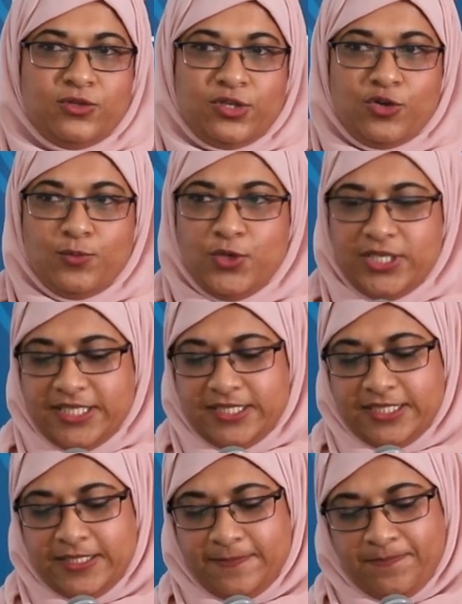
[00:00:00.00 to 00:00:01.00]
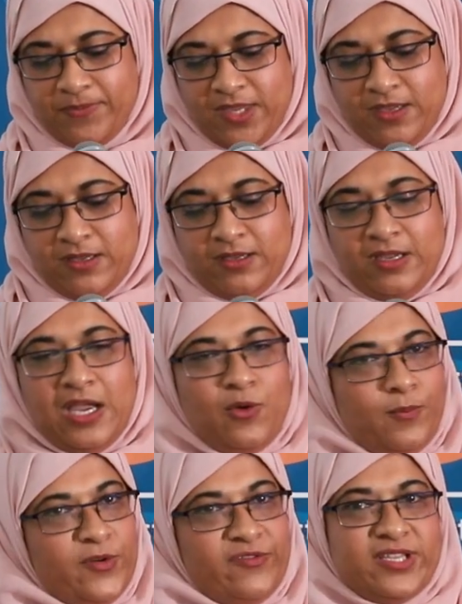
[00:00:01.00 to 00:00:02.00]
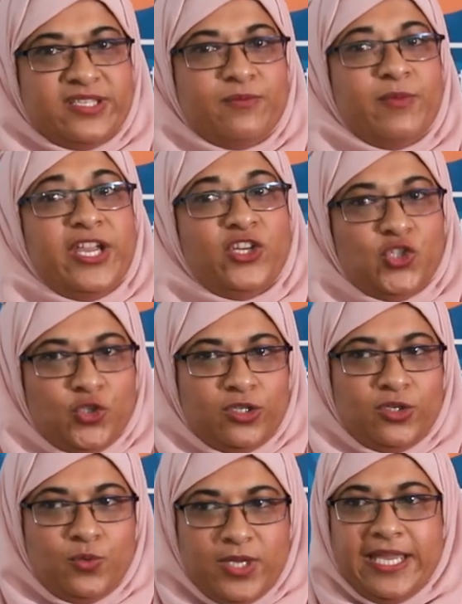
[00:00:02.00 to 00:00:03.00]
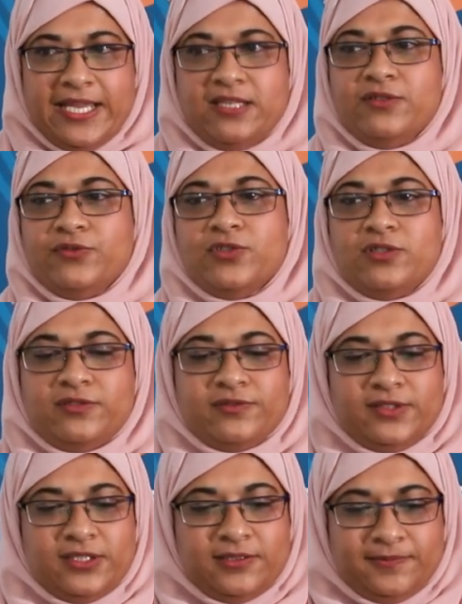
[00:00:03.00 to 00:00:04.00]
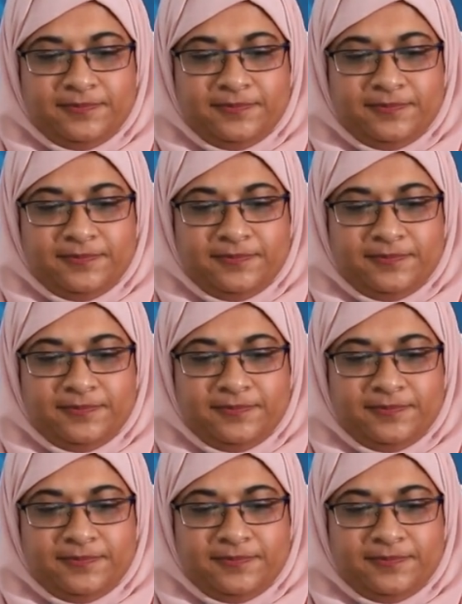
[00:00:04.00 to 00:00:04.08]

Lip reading: to the community. Our professor made sure we get involved.